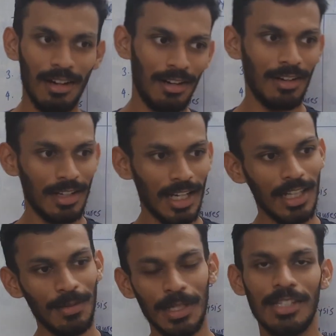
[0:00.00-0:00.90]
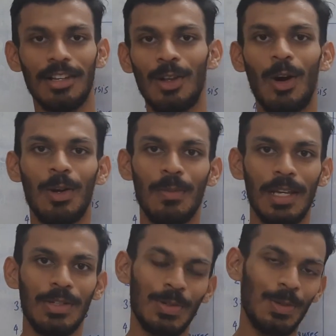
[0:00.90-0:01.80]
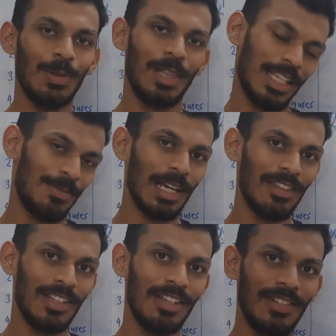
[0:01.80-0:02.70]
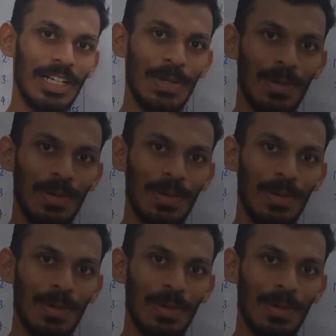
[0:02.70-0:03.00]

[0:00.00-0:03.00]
uh, really means a lot to me. So let's begin with the beat.